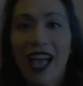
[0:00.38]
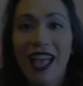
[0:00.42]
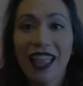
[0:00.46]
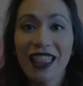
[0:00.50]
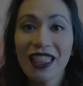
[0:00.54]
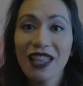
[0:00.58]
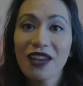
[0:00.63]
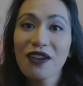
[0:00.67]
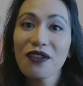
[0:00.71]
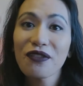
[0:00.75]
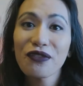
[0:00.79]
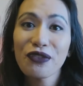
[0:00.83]

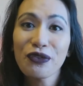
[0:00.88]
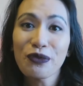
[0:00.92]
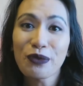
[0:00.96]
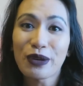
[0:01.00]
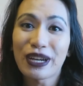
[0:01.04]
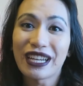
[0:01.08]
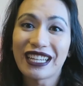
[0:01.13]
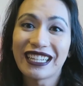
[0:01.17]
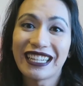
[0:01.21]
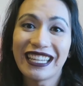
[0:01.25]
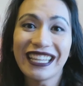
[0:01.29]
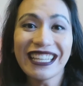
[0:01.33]
Hello
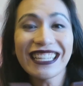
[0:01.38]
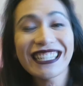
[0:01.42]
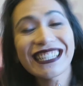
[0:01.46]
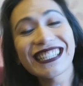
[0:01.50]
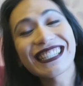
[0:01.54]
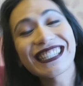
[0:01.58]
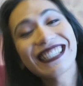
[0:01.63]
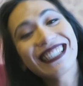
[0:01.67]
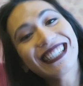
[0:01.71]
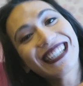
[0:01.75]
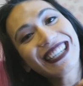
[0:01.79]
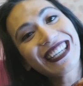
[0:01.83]
everyone,
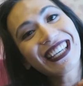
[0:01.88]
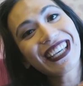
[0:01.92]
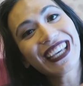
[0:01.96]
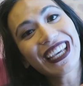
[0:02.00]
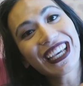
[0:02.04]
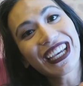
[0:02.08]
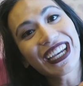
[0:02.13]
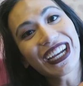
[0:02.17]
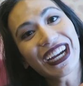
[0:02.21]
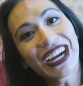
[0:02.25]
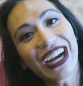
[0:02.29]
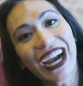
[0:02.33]
it's Dee
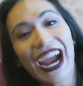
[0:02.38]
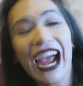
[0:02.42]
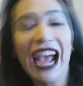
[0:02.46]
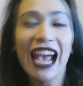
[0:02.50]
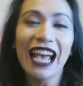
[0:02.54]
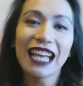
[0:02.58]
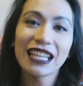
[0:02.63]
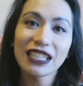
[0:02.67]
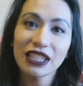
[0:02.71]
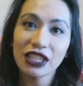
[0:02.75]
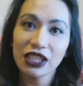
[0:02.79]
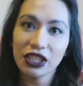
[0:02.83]
here,
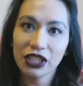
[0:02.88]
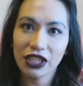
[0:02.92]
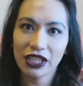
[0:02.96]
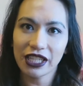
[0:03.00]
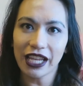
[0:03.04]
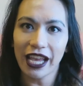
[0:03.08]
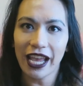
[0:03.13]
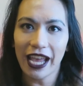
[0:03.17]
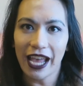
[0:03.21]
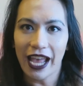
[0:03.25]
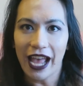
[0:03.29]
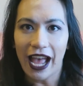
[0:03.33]
and
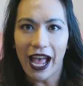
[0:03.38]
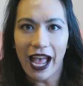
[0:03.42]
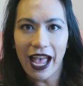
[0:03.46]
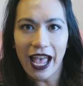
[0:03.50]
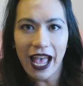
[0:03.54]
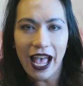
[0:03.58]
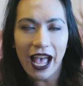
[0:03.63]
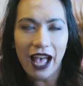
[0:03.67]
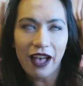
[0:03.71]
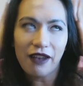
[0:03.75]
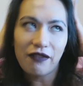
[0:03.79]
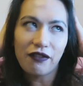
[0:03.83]
today I
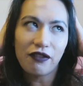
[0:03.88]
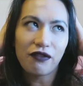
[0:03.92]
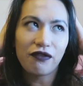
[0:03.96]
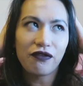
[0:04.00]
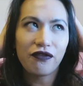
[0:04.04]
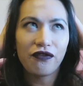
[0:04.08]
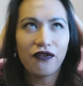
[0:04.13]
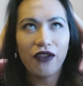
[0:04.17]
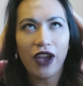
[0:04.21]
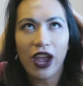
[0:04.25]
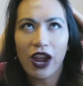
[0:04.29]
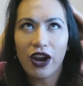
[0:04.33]
have a
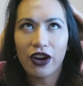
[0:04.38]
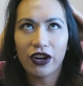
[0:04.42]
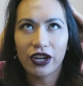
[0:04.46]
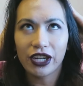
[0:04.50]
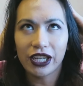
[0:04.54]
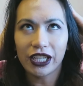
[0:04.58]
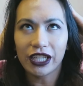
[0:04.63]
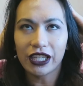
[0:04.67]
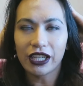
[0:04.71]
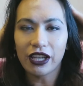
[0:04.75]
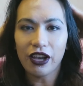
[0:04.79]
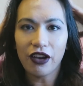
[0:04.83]

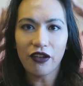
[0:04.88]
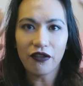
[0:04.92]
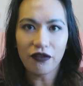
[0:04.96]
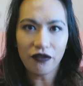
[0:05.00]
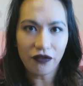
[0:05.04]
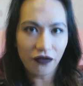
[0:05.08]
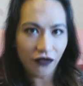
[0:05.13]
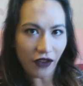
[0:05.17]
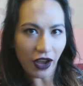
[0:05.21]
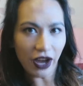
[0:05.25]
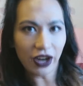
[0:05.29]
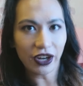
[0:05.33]
very
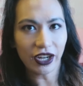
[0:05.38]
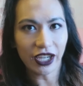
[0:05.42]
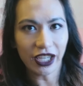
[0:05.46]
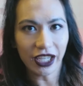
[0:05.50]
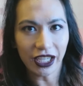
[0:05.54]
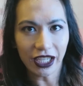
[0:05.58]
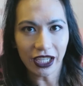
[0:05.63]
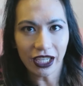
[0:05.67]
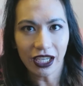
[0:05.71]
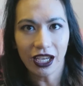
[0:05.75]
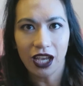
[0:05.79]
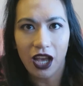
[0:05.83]

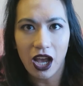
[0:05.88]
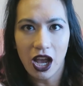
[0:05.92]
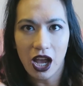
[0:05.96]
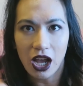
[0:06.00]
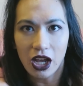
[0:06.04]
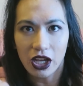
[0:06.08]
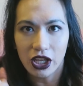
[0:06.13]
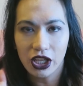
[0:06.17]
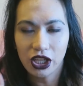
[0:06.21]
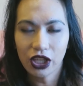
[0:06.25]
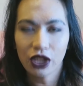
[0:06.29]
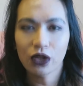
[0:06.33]

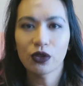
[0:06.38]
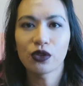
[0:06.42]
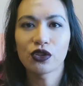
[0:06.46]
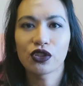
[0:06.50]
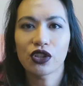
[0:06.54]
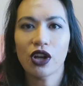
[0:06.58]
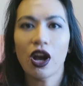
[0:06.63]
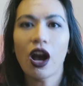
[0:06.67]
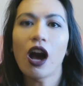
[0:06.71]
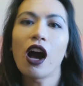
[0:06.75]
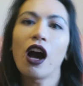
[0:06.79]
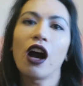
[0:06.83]
huge
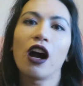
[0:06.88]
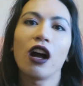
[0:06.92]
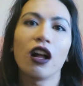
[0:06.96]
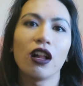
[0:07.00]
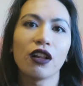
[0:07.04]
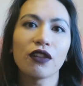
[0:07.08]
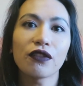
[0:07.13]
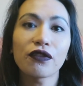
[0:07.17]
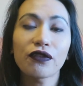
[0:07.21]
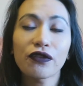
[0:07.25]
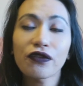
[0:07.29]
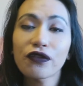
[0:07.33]

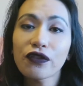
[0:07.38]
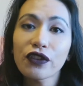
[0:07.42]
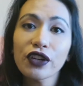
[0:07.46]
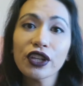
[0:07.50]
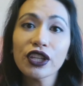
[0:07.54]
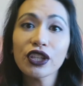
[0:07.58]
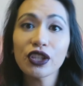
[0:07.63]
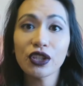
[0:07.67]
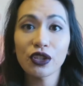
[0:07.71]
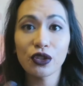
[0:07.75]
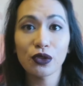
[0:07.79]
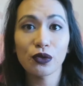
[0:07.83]
haul for
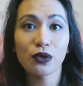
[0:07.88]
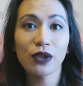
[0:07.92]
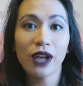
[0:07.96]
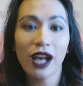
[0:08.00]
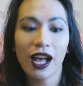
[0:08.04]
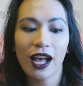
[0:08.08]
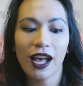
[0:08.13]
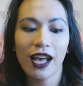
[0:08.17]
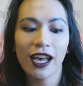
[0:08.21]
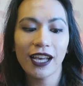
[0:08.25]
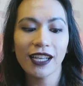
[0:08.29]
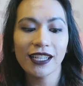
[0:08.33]
you
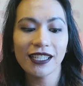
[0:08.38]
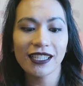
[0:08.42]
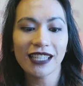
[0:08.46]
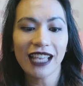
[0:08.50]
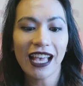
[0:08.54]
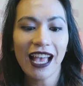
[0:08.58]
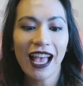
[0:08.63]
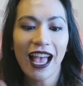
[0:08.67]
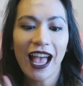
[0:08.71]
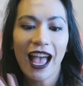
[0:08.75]
guys,